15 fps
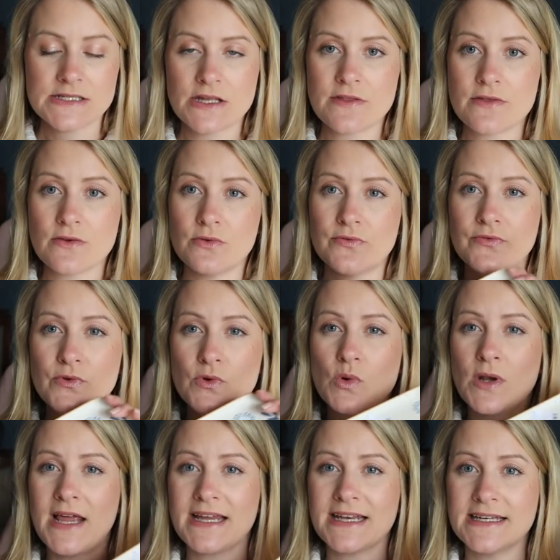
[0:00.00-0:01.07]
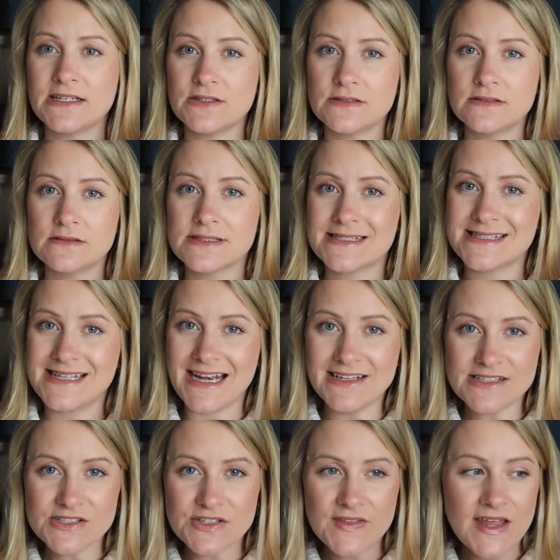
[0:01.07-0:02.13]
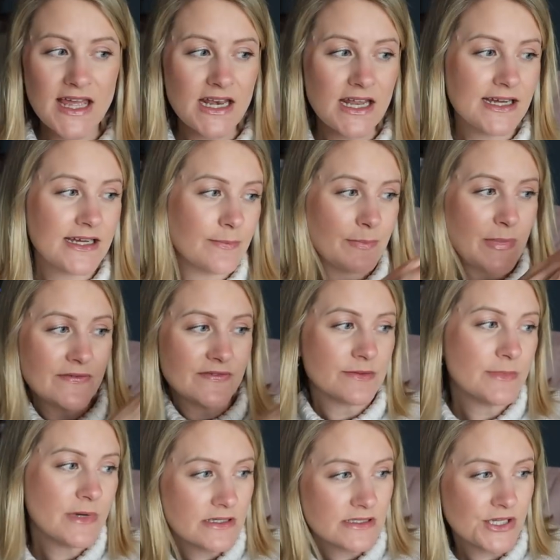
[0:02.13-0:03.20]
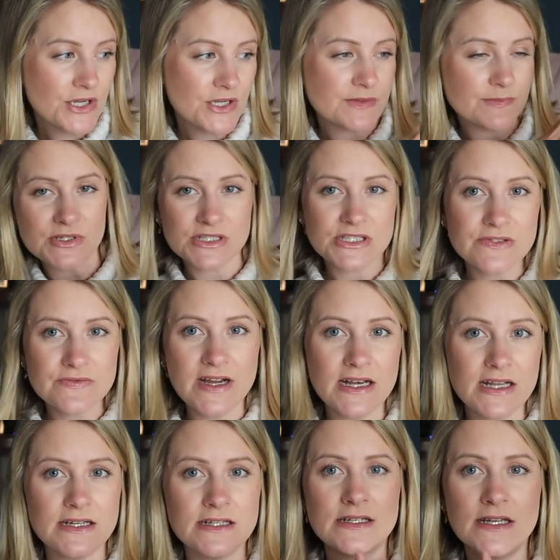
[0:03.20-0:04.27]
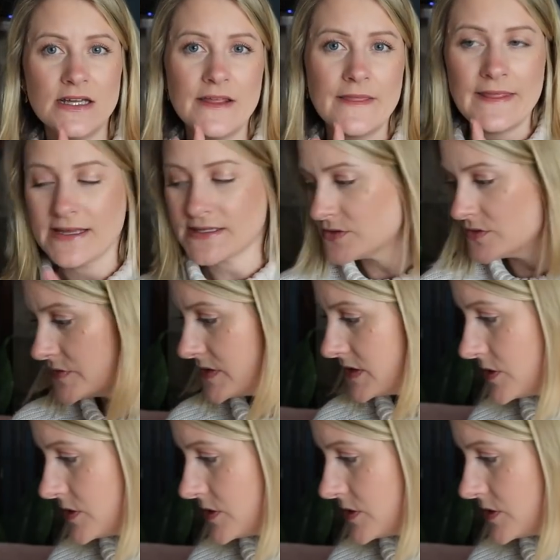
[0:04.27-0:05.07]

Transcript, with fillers: So I thought for like little salads on there, like beef tomatoes, mozzarella, that sort of